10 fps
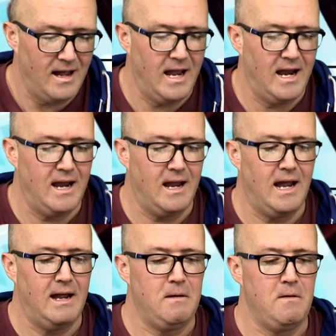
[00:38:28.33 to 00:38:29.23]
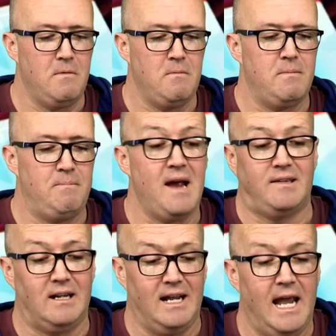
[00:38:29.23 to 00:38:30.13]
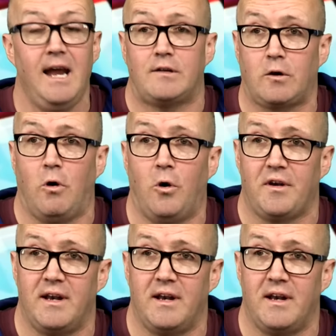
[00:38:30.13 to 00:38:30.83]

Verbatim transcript: Eh, basically, he's quoted